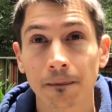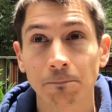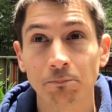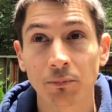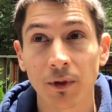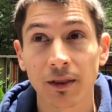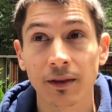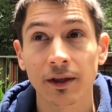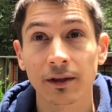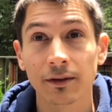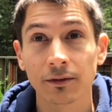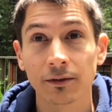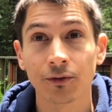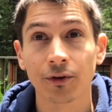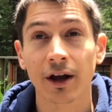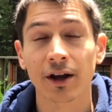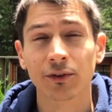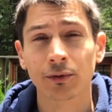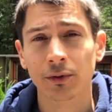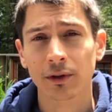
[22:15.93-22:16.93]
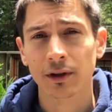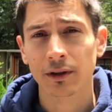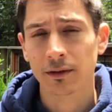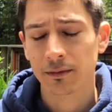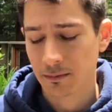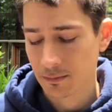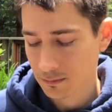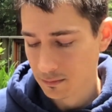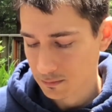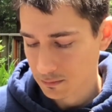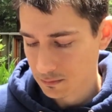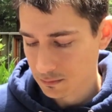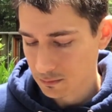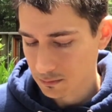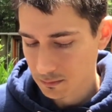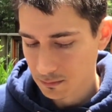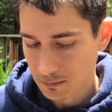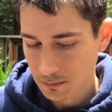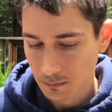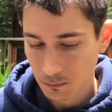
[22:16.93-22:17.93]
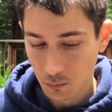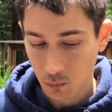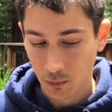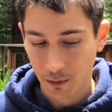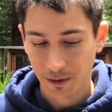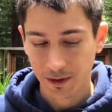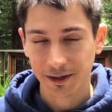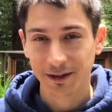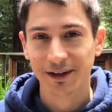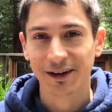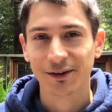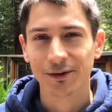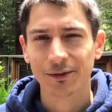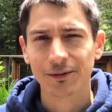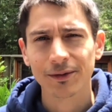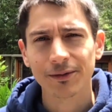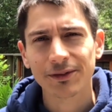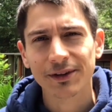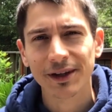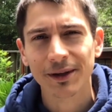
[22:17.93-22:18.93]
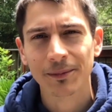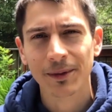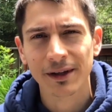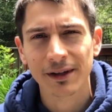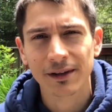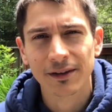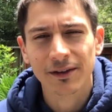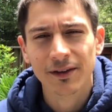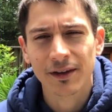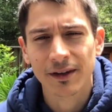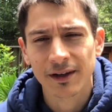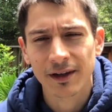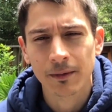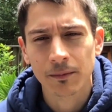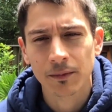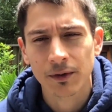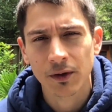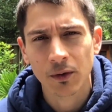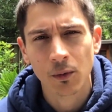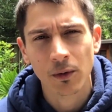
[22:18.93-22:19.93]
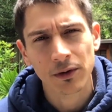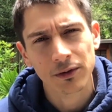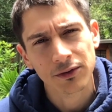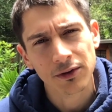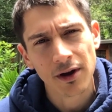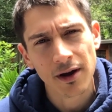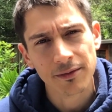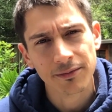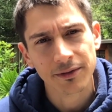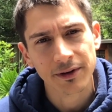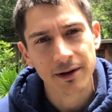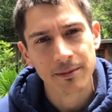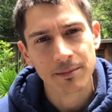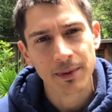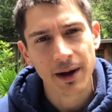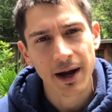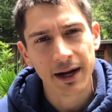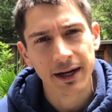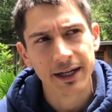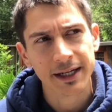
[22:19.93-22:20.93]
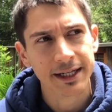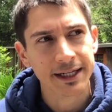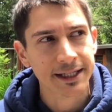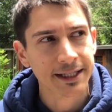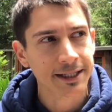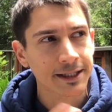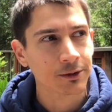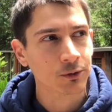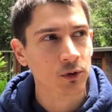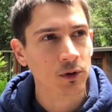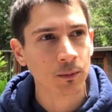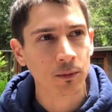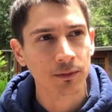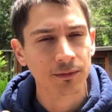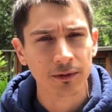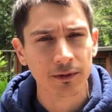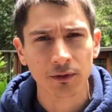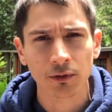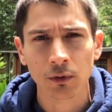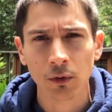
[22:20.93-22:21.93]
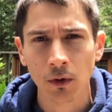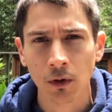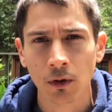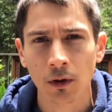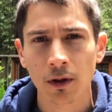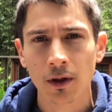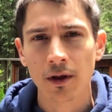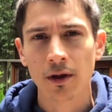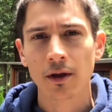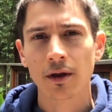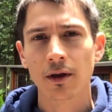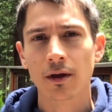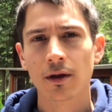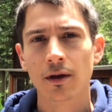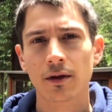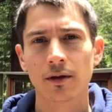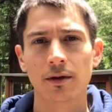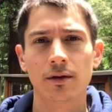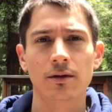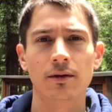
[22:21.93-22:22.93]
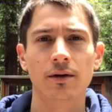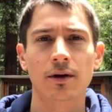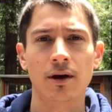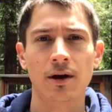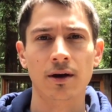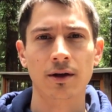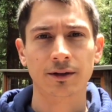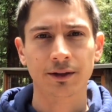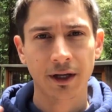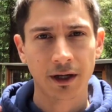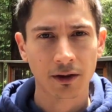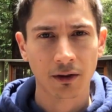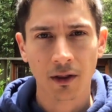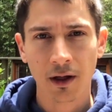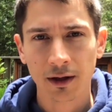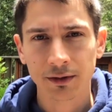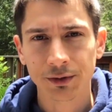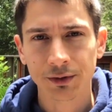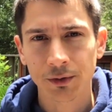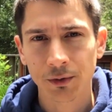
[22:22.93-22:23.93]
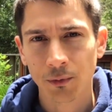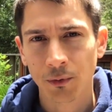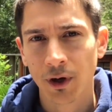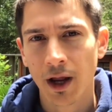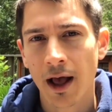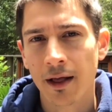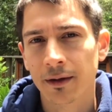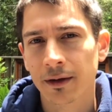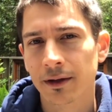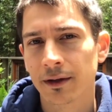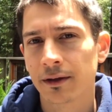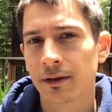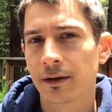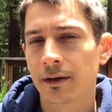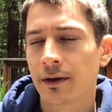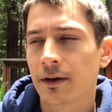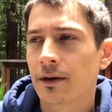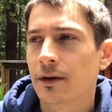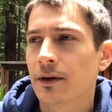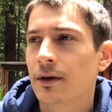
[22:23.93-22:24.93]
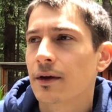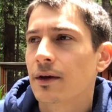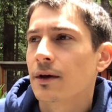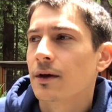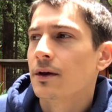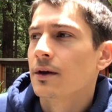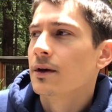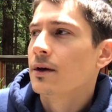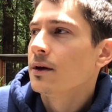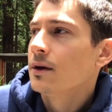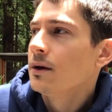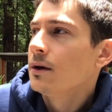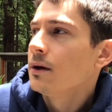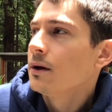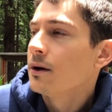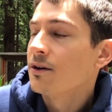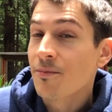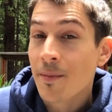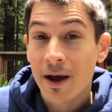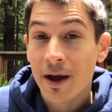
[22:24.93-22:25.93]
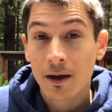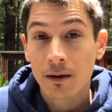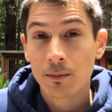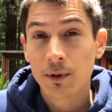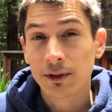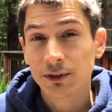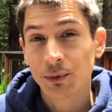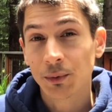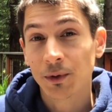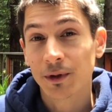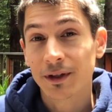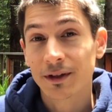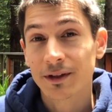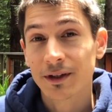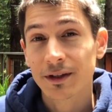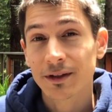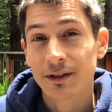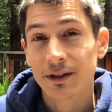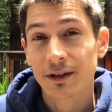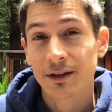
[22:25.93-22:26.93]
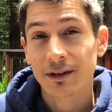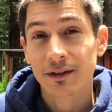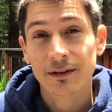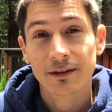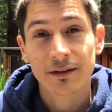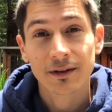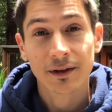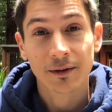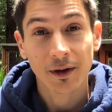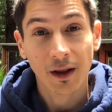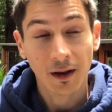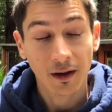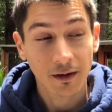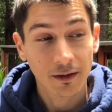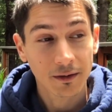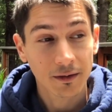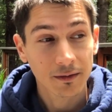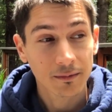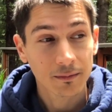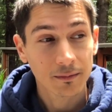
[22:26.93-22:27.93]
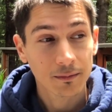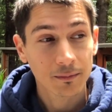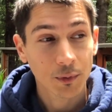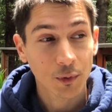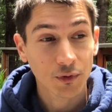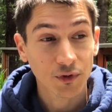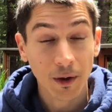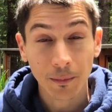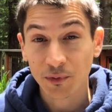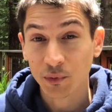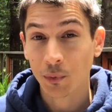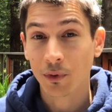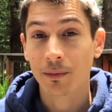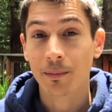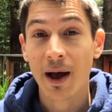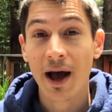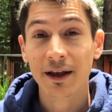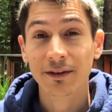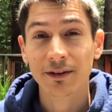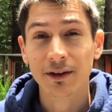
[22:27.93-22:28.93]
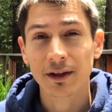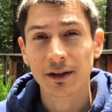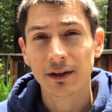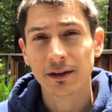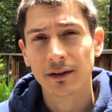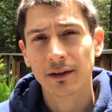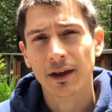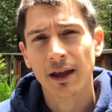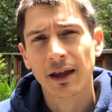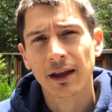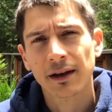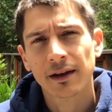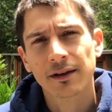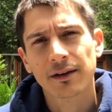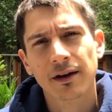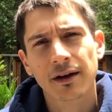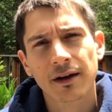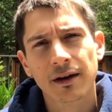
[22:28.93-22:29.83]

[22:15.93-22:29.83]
then gradually, within 10 or 15 minutes, the DMT wears off, and I'm back in the normal physical, psychological reality of my habitual existence and perceptual capacity. And